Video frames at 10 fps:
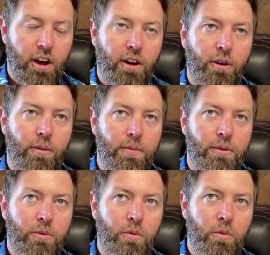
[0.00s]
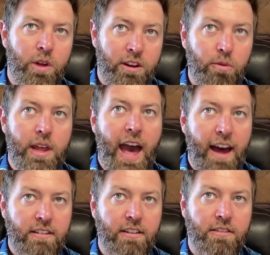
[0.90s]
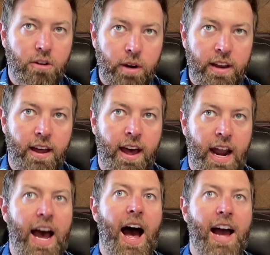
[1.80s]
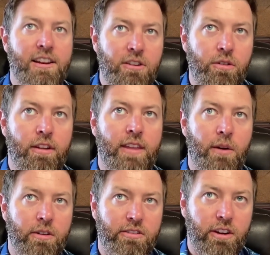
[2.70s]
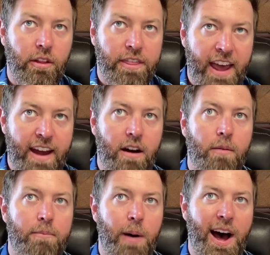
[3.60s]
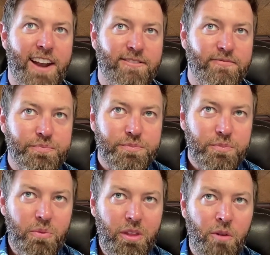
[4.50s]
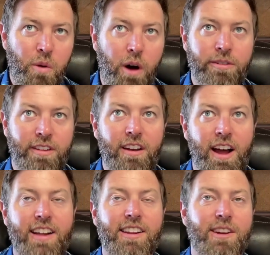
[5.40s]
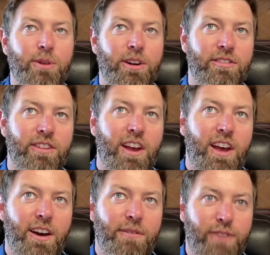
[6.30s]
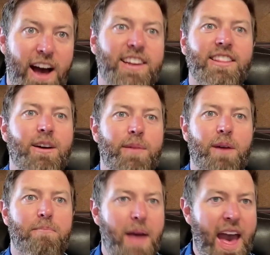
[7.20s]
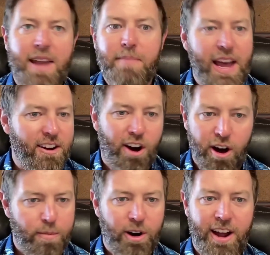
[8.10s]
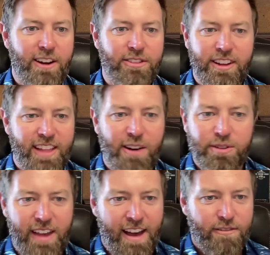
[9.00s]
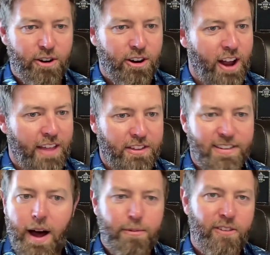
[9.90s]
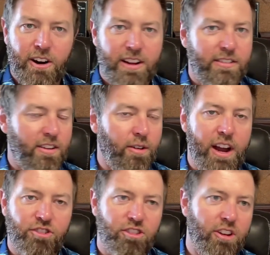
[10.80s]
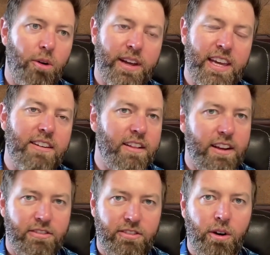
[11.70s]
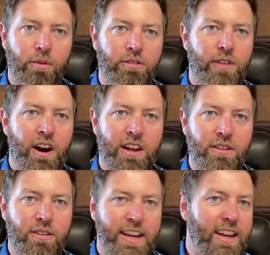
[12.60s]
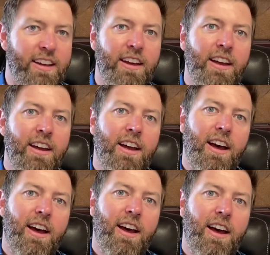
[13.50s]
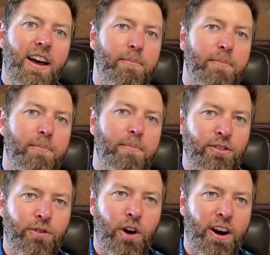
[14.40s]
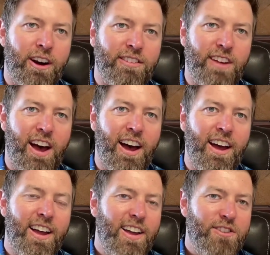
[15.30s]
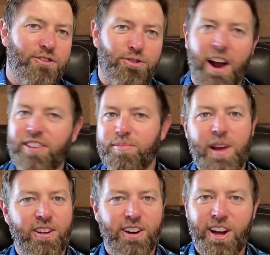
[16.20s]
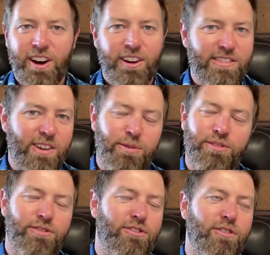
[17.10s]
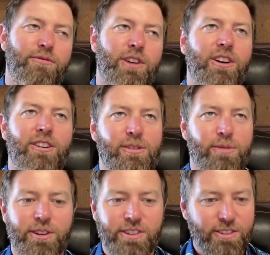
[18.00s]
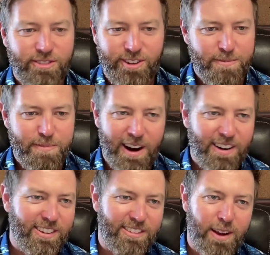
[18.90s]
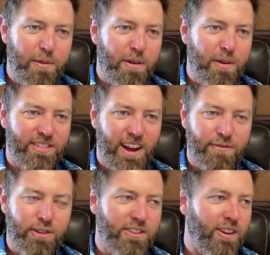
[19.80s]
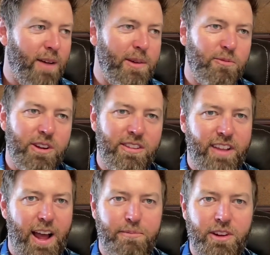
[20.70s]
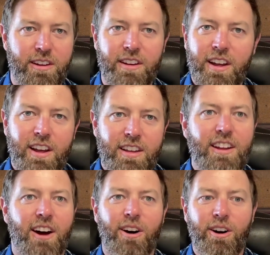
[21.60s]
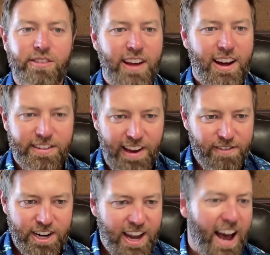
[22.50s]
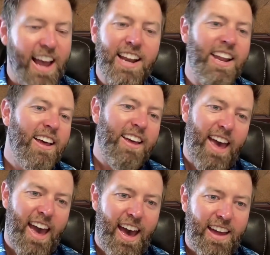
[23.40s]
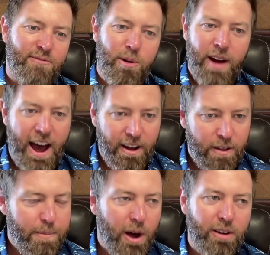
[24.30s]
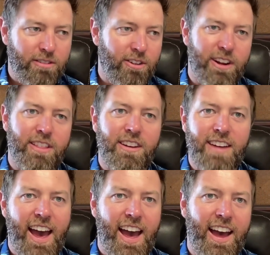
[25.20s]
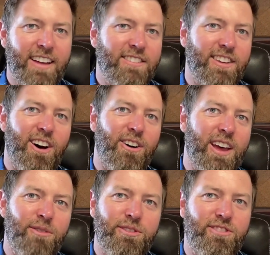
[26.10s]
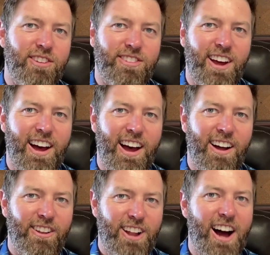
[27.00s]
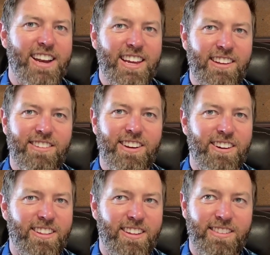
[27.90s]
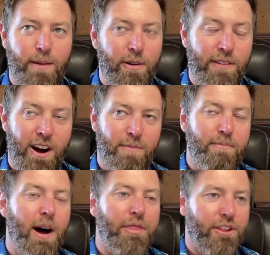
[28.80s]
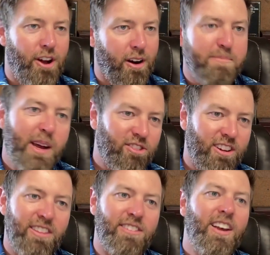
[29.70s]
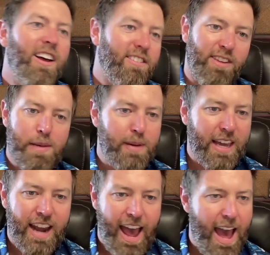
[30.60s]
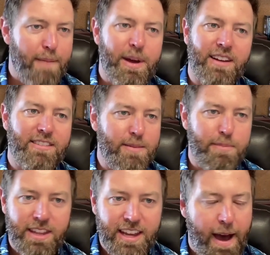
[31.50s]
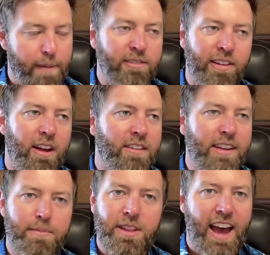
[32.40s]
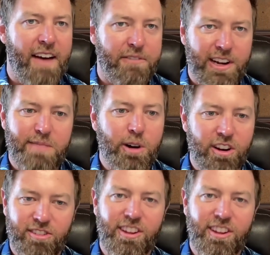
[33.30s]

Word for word: So we knew we had to do it. And I, I knew that they were still there. But what was unlikely was finding them in a man-made harbor. I don't think that was ever at the top of our consideration going into this. So it was very unique. Um, but as far as uh, stress meter goes, it was severely reduced compared to some of the stuff we do. I mean, we slept in, you know, hotels every night. And we were out on the boat during the day. So it was just a, a lot easier than some of our month-long missions, sleeping in a hammock deep in the Amazon, deep in the African bush.